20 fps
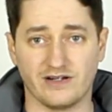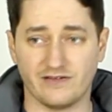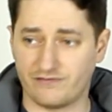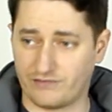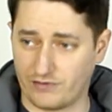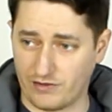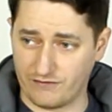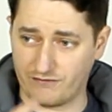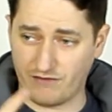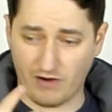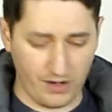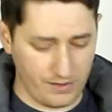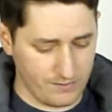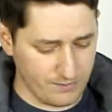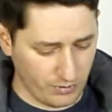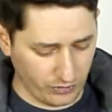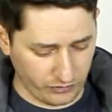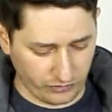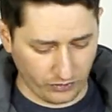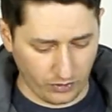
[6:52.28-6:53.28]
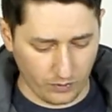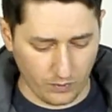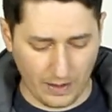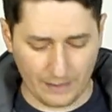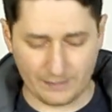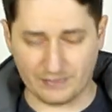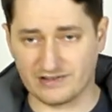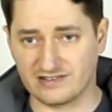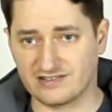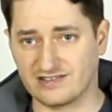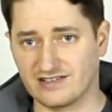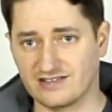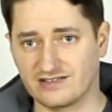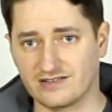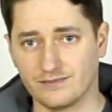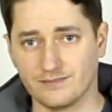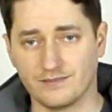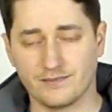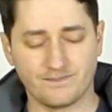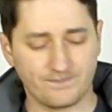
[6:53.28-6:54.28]
for a very modular weapon
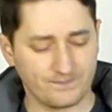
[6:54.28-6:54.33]
system.